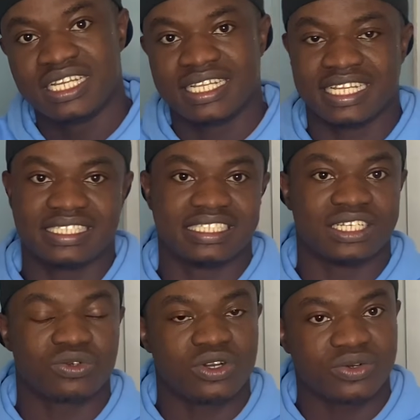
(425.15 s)
That is the
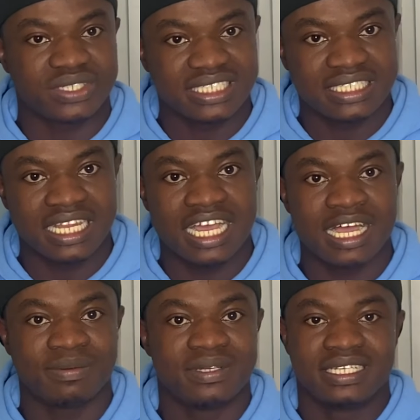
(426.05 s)
concrete
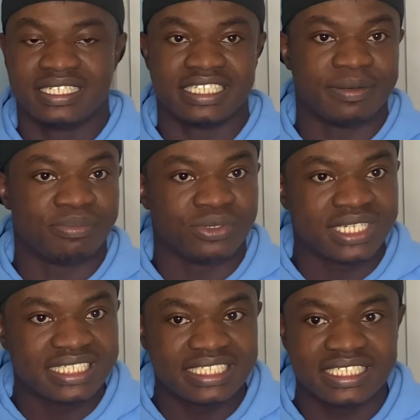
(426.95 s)
slab, the
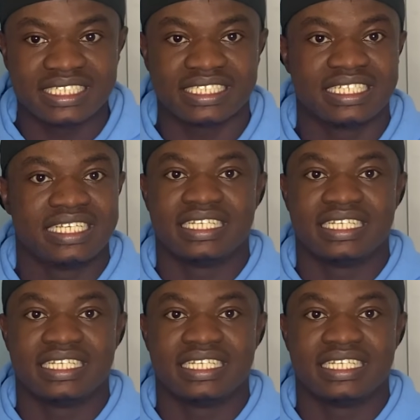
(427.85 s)
bridges,